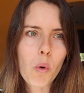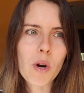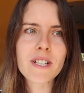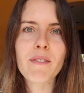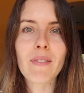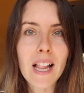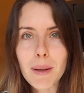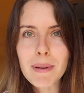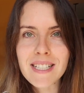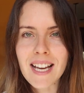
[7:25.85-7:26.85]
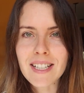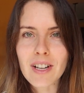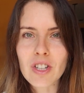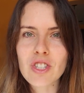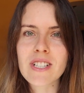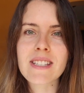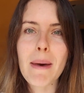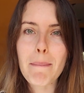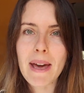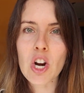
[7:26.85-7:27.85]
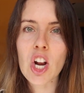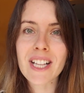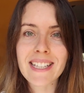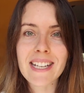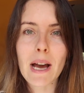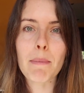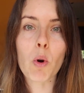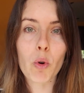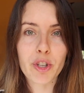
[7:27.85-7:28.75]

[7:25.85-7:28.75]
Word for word: or developing technologies that better clean up